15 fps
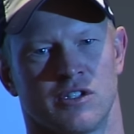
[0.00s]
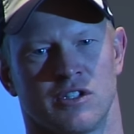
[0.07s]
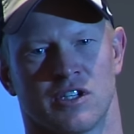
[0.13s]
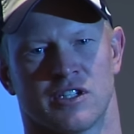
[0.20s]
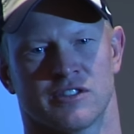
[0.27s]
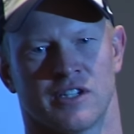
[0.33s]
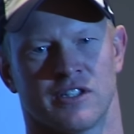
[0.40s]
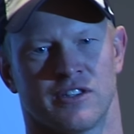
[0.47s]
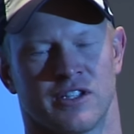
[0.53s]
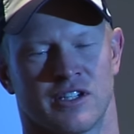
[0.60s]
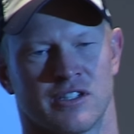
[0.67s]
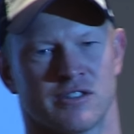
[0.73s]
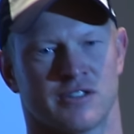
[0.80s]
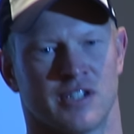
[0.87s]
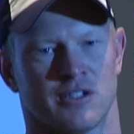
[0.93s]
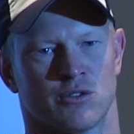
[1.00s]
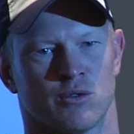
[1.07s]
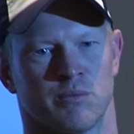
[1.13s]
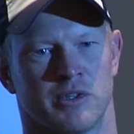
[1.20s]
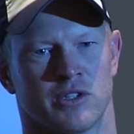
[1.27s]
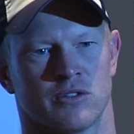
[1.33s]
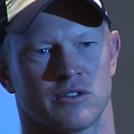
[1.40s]
to you because I think it's
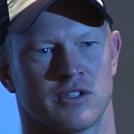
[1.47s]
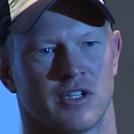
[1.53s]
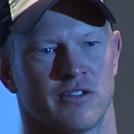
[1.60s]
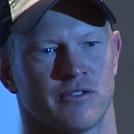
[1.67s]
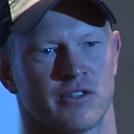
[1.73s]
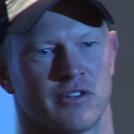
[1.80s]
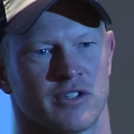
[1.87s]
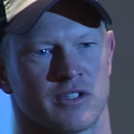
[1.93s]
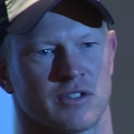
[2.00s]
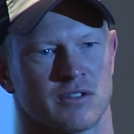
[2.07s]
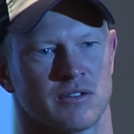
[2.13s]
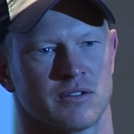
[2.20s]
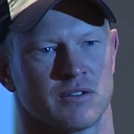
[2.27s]
detrimental to everything.